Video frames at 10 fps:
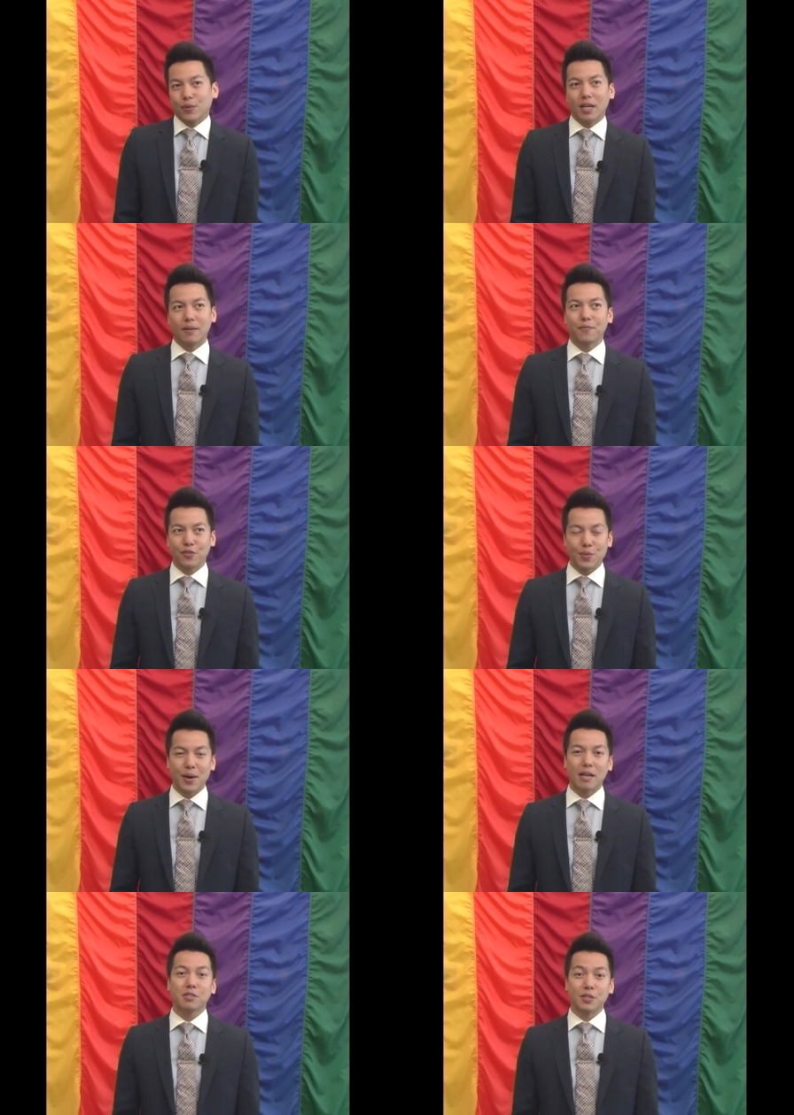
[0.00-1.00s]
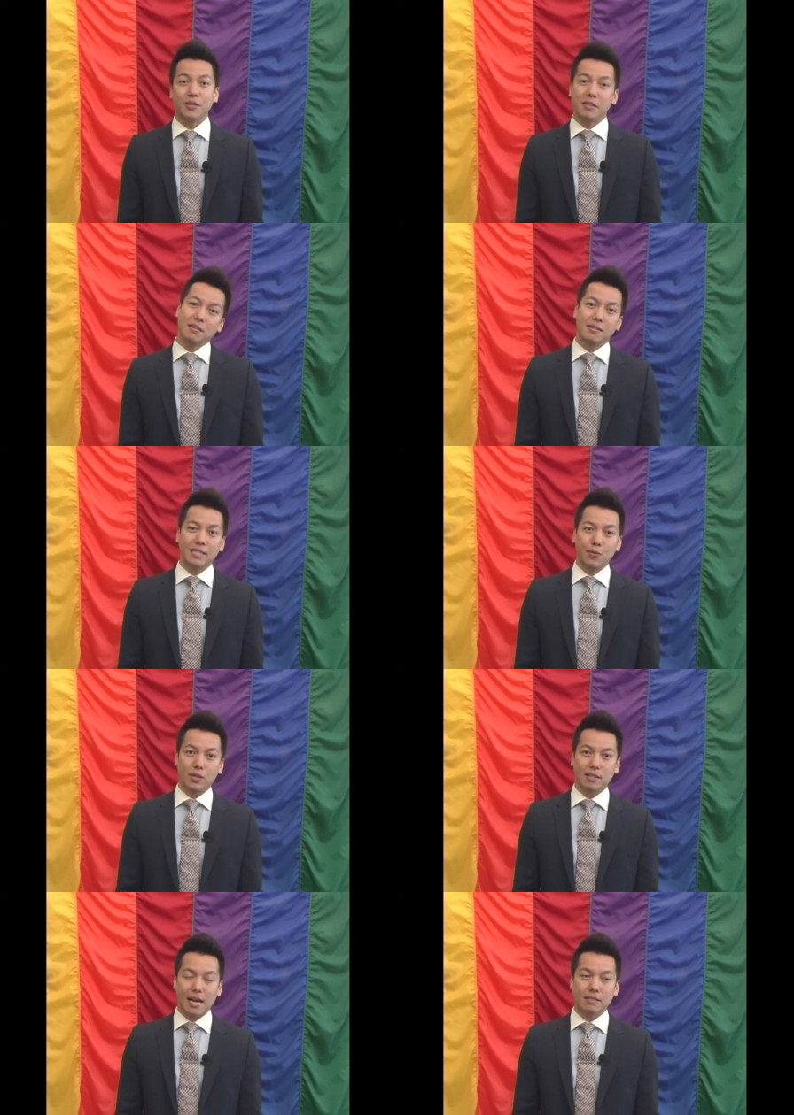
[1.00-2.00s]
Well, for the past 2 years since I
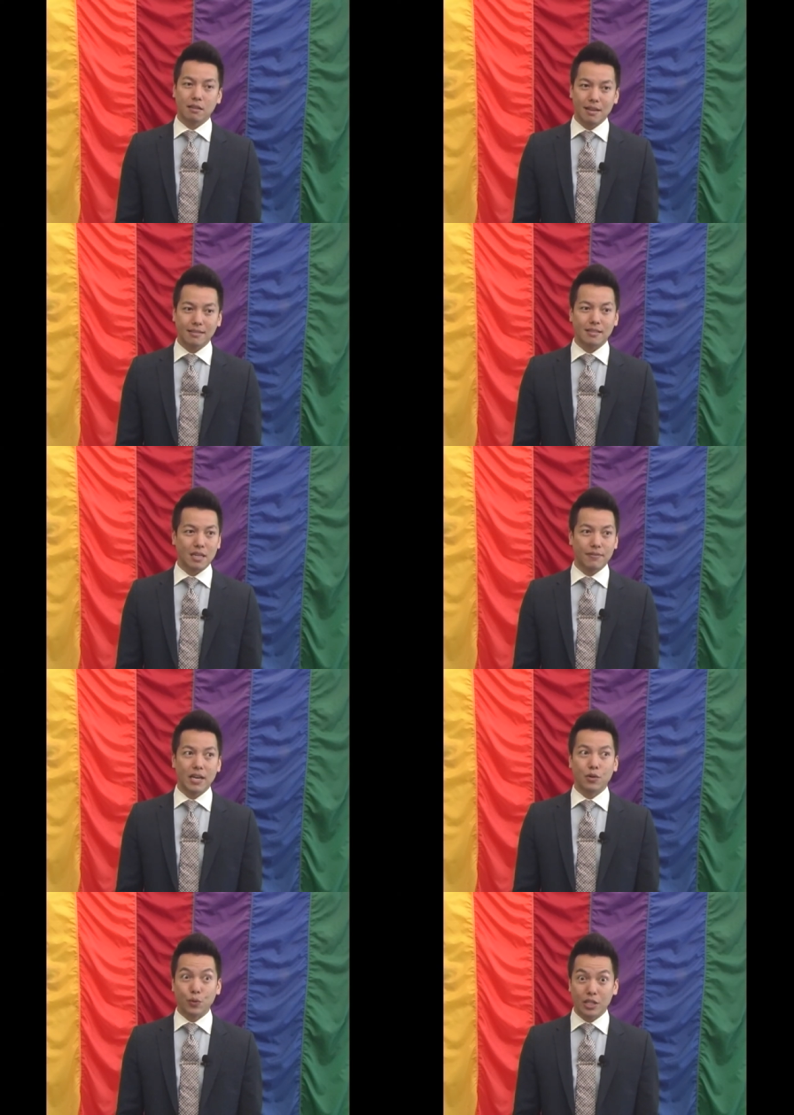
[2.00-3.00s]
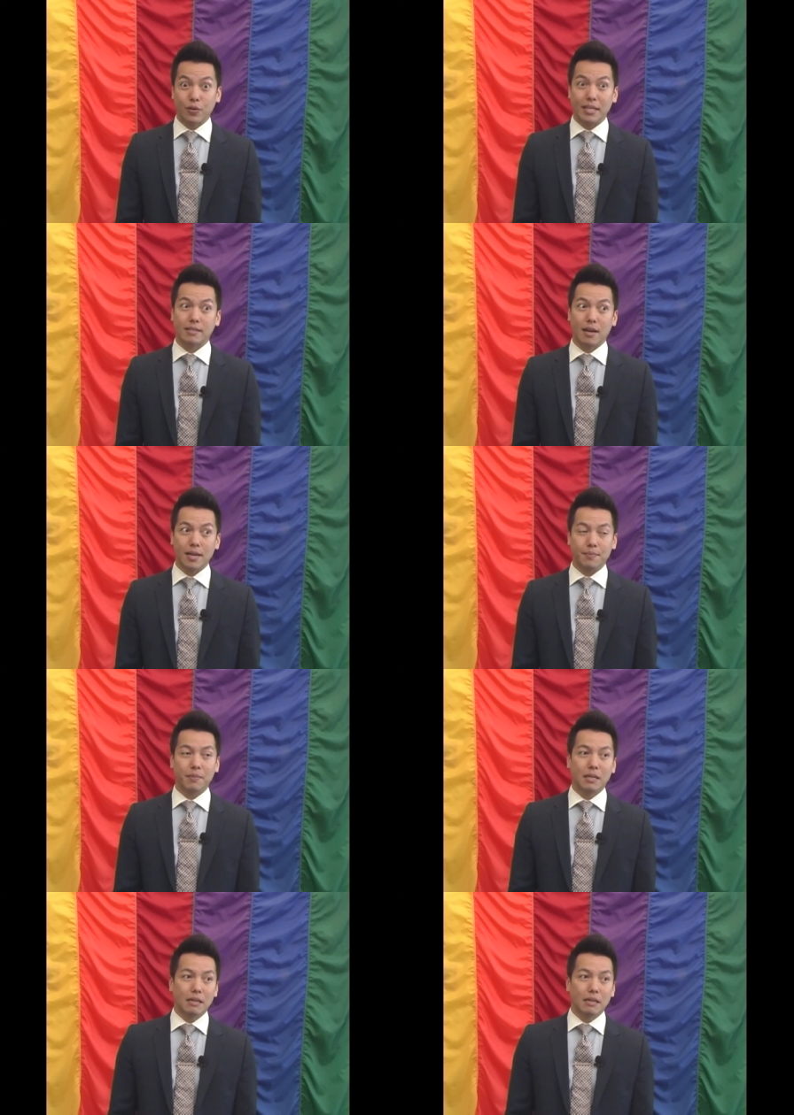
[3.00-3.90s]
was last elected, I've had a really great time